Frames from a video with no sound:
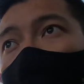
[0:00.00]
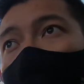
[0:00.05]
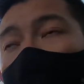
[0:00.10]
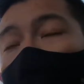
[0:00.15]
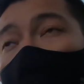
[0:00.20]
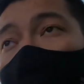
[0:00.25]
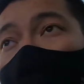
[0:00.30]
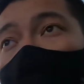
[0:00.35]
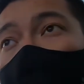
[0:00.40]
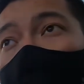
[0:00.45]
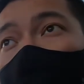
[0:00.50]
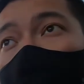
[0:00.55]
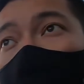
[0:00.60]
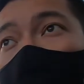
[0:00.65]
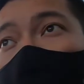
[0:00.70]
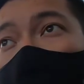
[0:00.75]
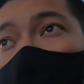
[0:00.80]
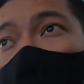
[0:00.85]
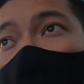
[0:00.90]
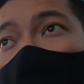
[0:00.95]
Yeah, see,
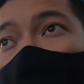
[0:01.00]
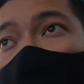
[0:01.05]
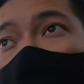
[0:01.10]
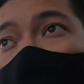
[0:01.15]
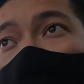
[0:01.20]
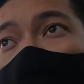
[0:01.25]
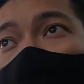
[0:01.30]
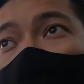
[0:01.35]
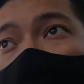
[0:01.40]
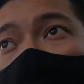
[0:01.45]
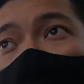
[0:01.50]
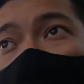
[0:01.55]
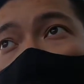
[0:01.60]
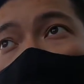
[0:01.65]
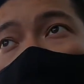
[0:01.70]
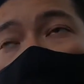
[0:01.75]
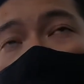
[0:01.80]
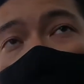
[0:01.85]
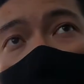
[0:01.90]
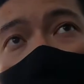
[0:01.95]
so
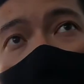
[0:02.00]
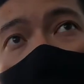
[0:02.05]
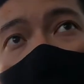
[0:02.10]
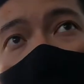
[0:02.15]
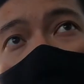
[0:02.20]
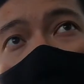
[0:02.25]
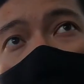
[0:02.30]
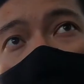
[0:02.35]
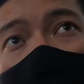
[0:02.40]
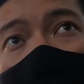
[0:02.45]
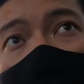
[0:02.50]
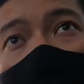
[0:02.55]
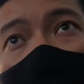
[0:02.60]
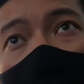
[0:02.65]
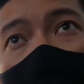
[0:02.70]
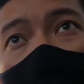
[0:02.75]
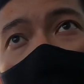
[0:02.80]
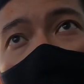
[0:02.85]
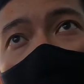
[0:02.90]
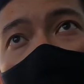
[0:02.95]
far
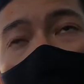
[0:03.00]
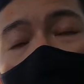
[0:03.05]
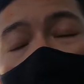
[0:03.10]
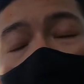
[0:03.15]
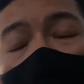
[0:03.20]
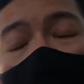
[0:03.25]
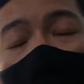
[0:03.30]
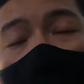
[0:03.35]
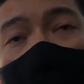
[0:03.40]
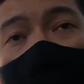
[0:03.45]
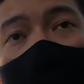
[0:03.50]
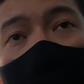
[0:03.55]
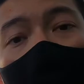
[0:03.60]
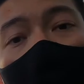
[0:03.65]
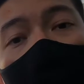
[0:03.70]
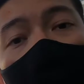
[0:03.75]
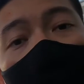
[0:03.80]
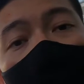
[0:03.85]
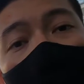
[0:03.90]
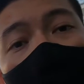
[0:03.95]
that is
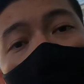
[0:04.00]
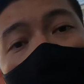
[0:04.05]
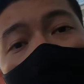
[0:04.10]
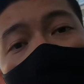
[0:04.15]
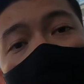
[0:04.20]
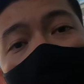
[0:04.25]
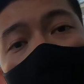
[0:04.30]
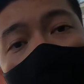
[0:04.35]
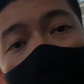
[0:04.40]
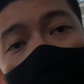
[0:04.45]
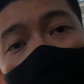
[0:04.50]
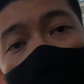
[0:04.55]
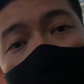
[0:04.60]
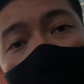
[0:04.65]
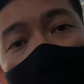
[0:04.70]
all I have right now.